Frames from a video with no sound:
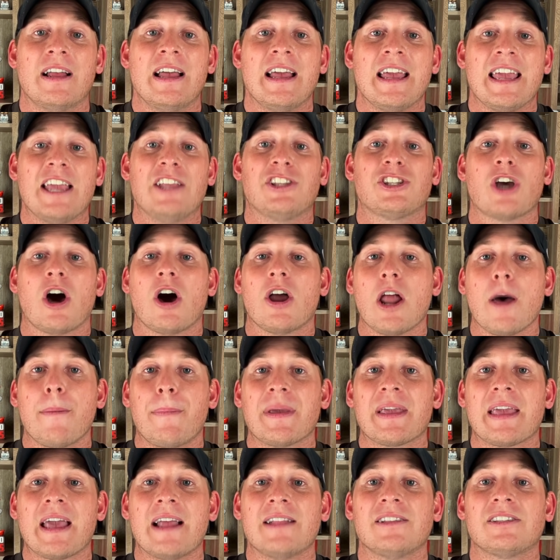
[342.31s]
He's gone up
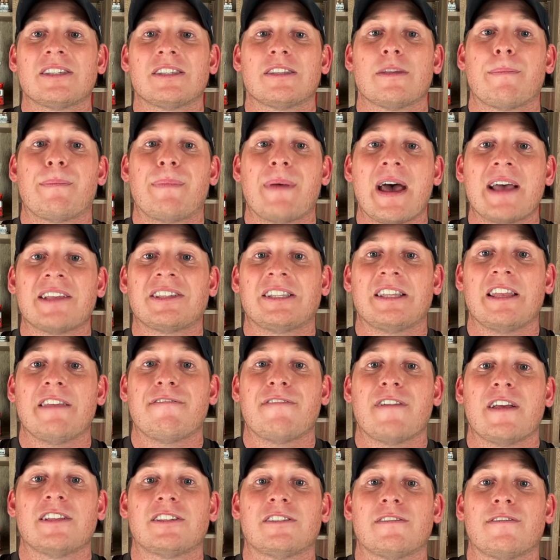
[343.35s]
against the best
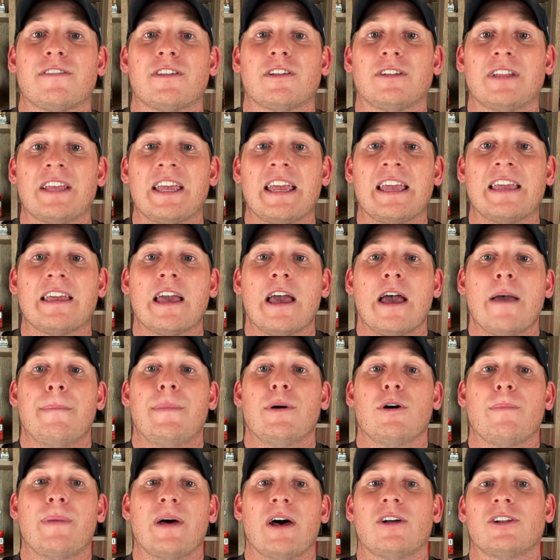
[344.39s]
defense of the league.
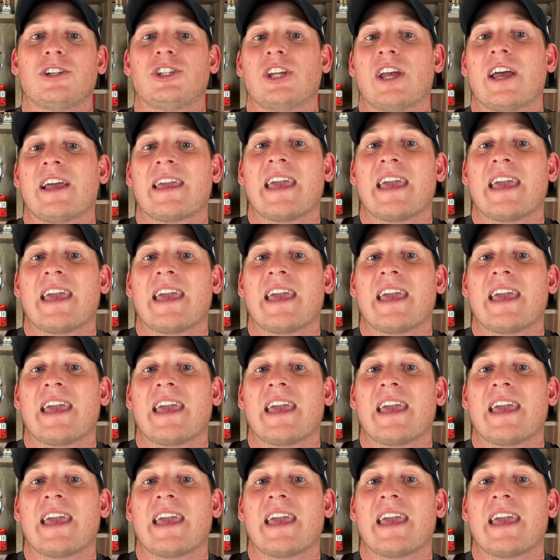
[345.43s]
Bill Belichick